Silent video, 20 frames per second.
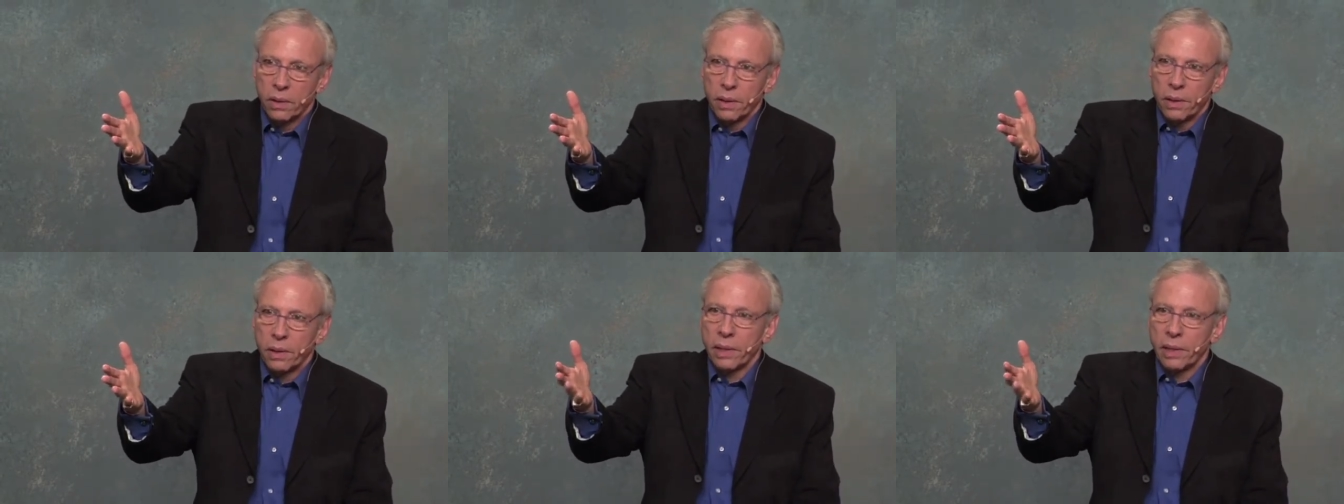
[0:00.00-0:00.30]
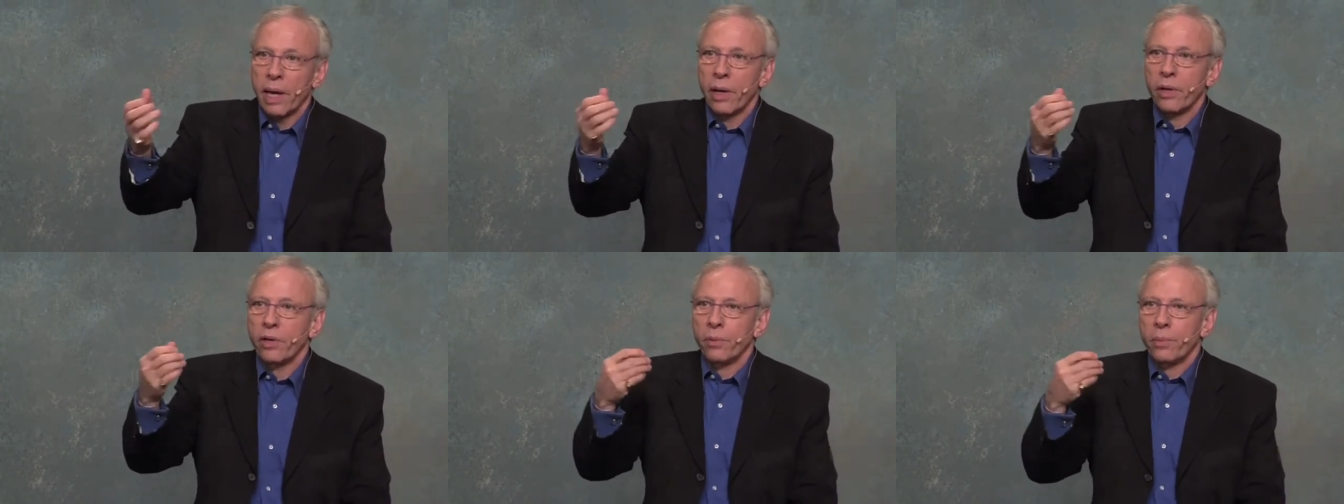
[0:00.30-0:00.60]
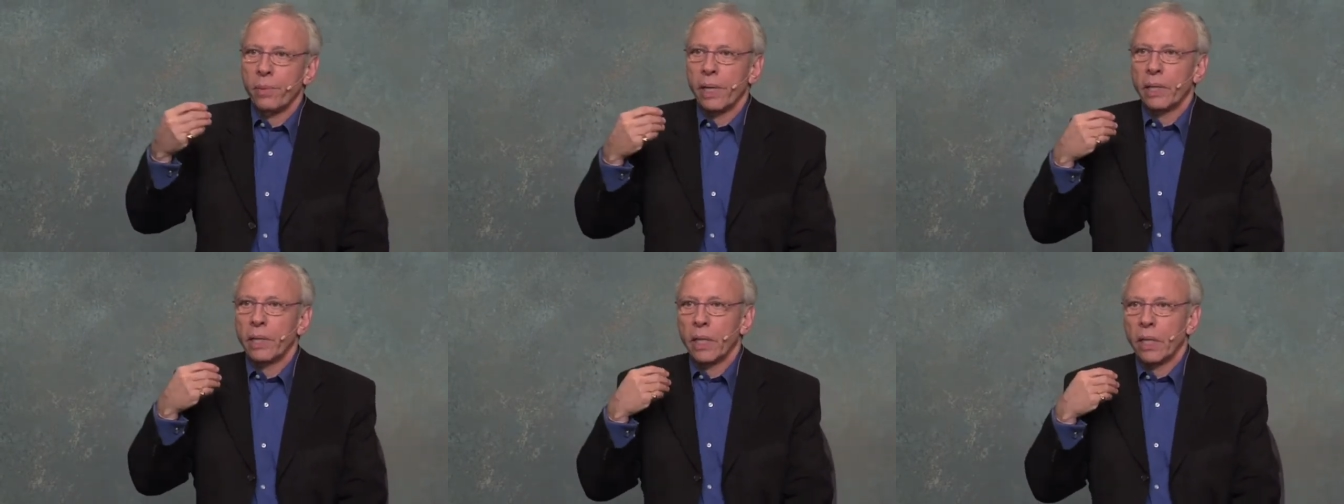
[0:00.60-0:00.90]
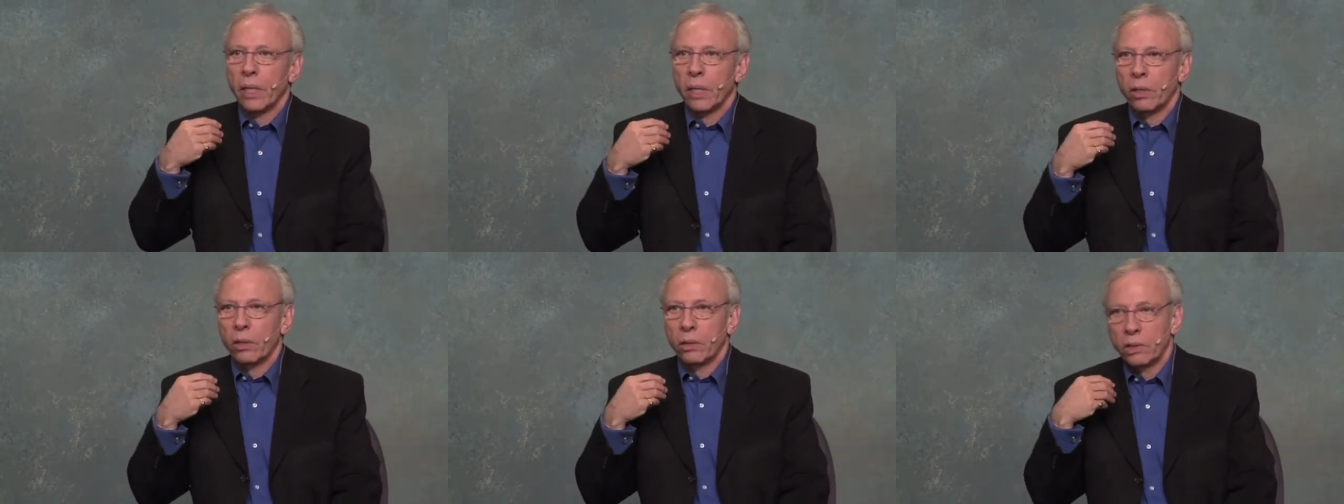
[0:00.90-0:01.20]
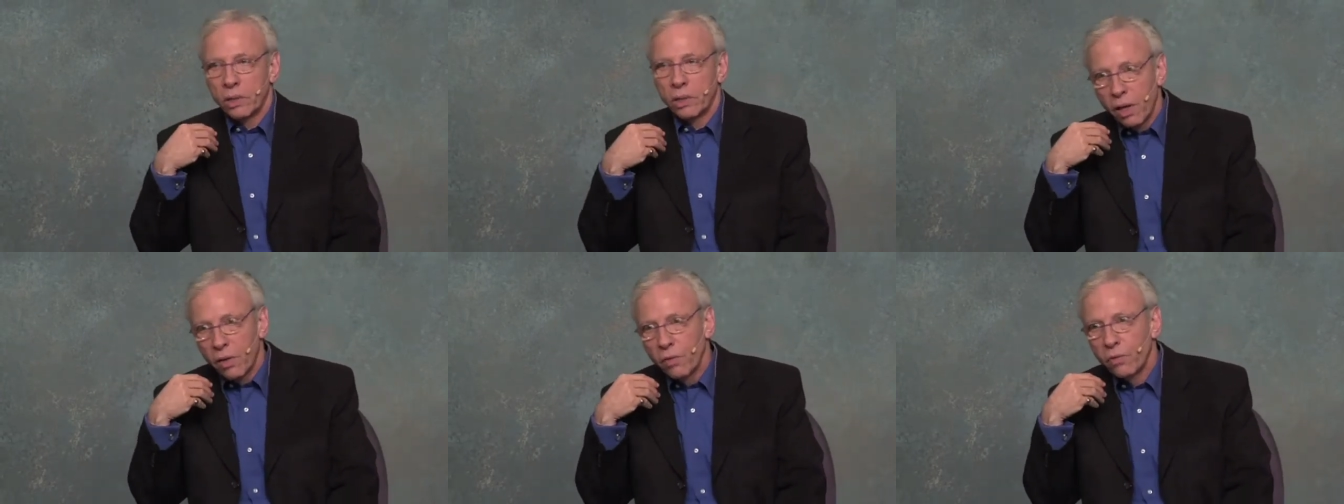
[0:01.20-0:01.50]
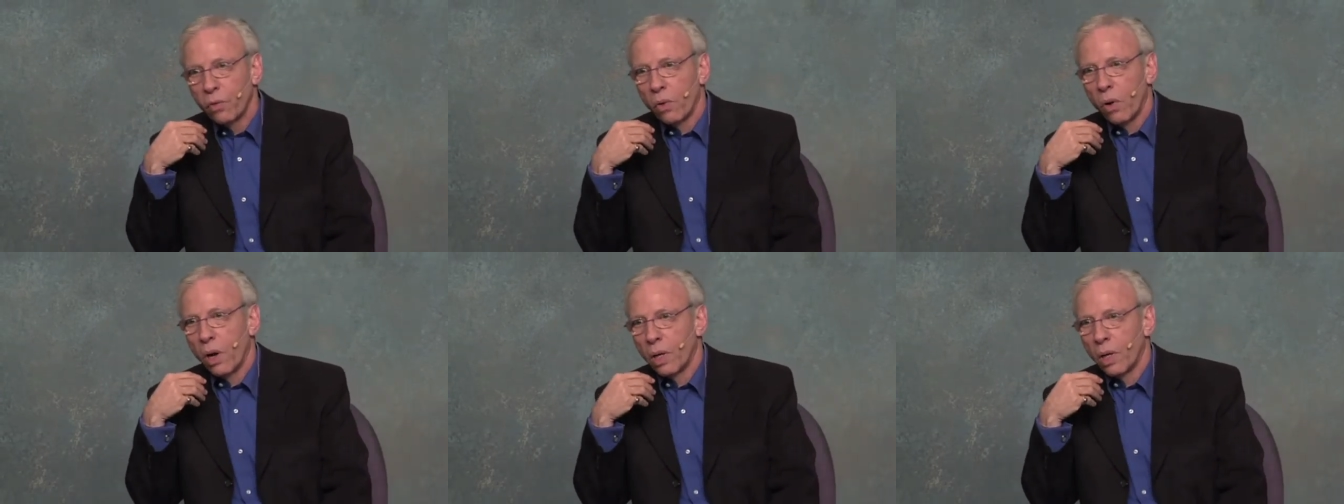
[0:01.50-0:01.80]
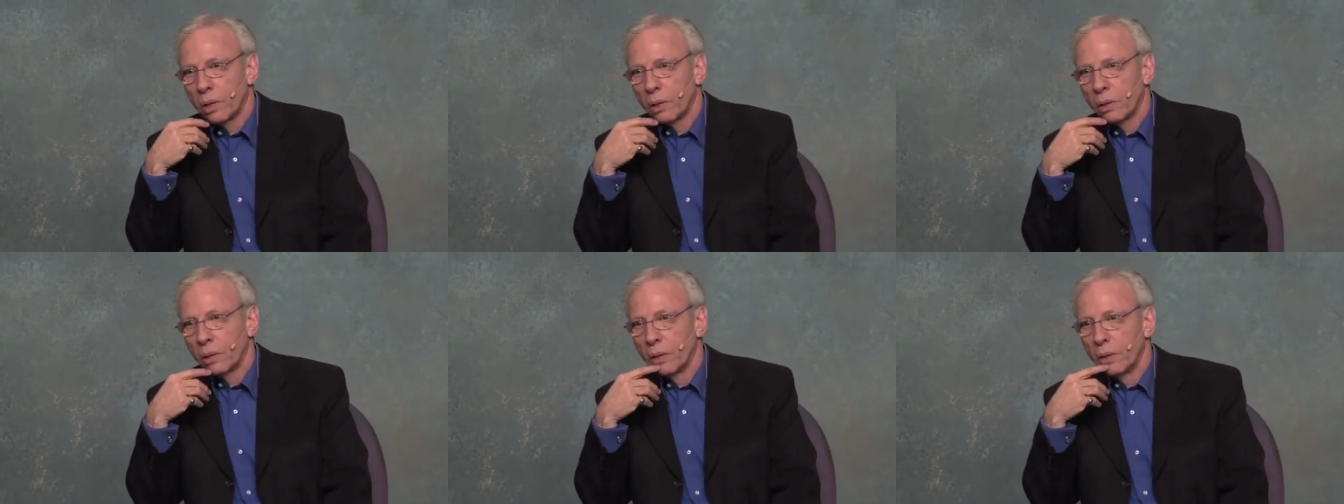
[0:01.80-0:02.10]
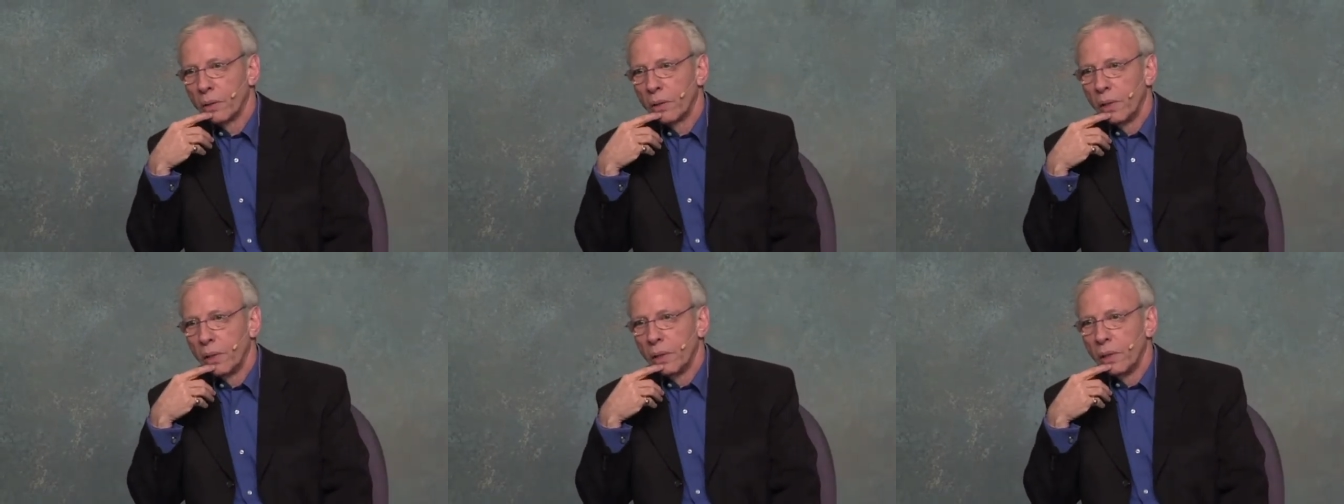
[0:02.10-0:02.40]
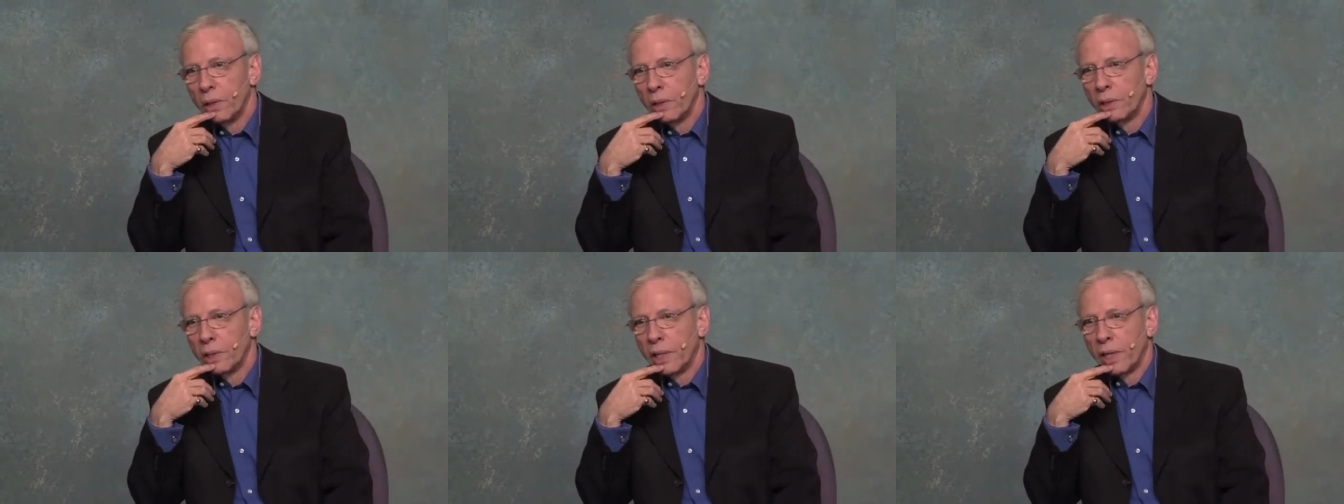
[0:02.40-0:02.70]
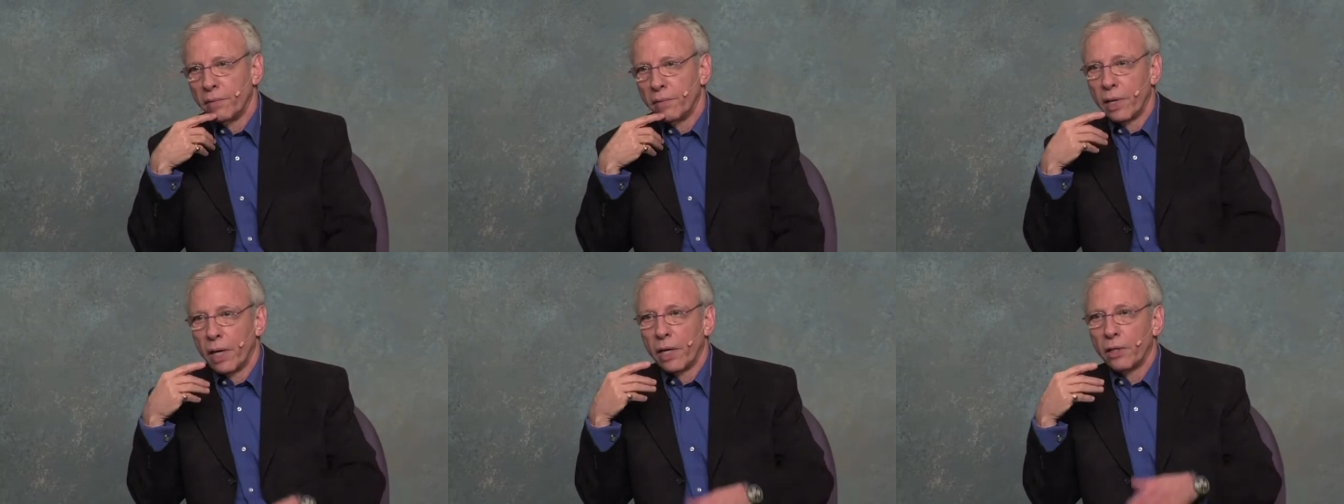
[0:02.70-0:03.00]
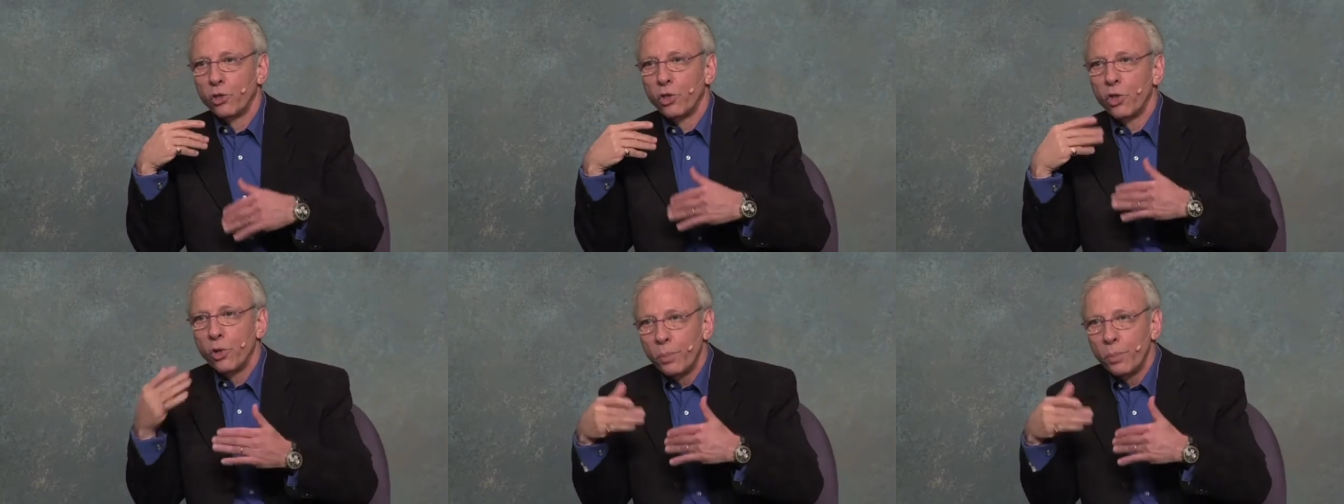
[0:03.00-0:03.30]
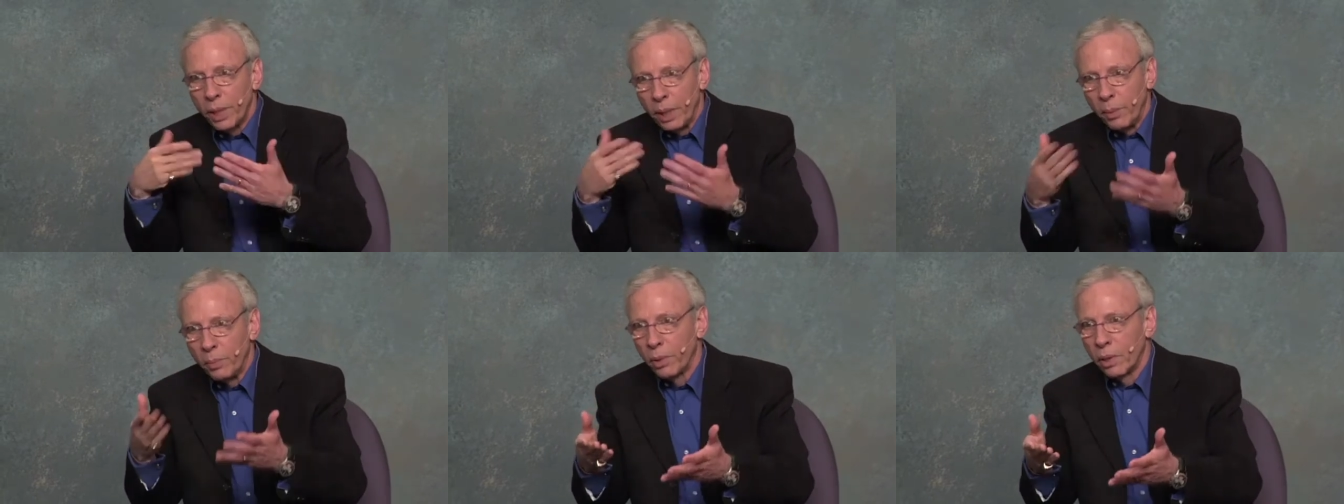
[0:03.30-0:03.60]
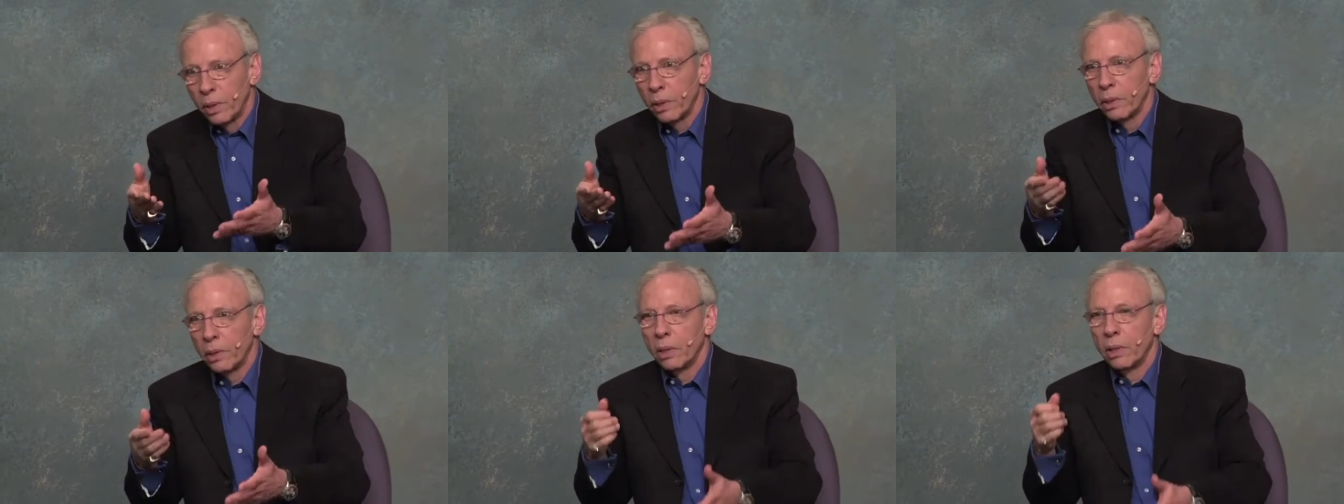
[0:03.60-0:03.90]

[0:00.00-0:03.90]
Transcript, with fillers: Now you're making yourself wrong. So now you've got two people